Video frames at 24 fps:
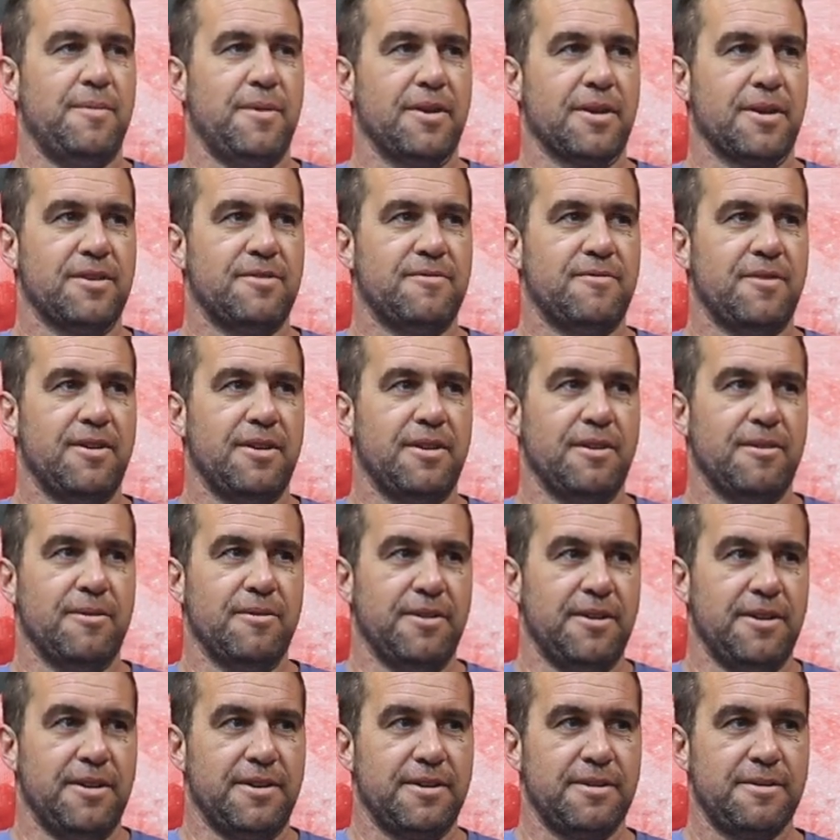to make this video
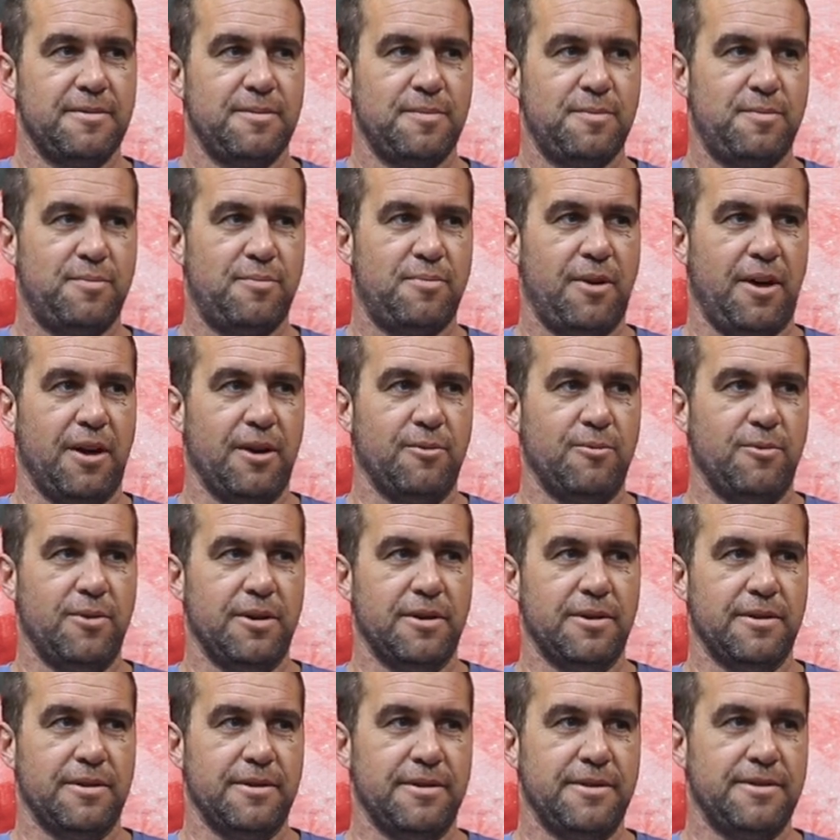that it's probably
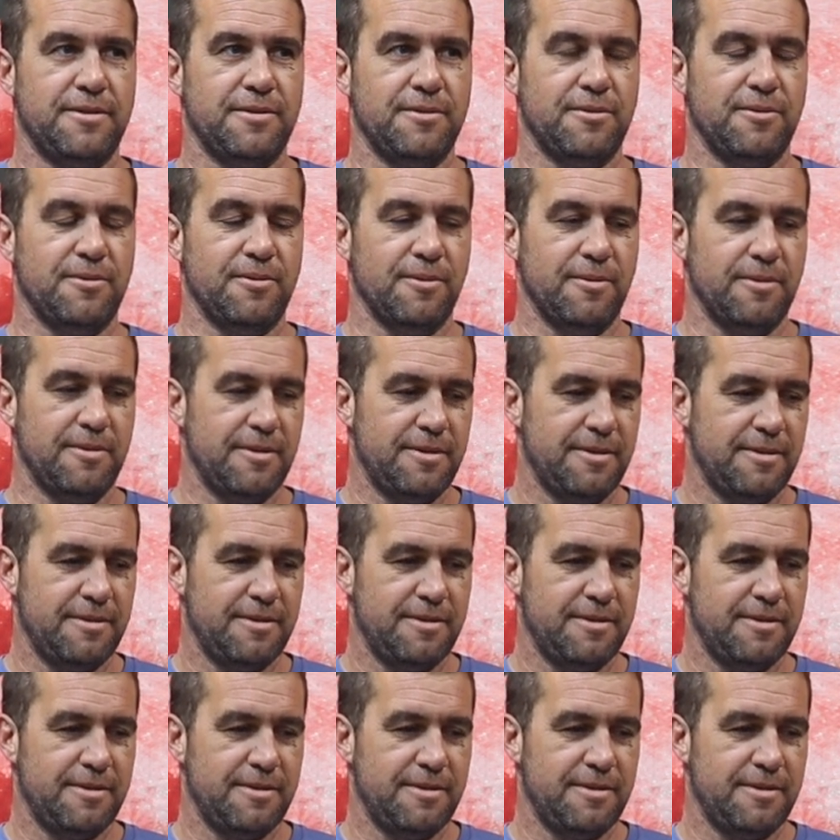weird to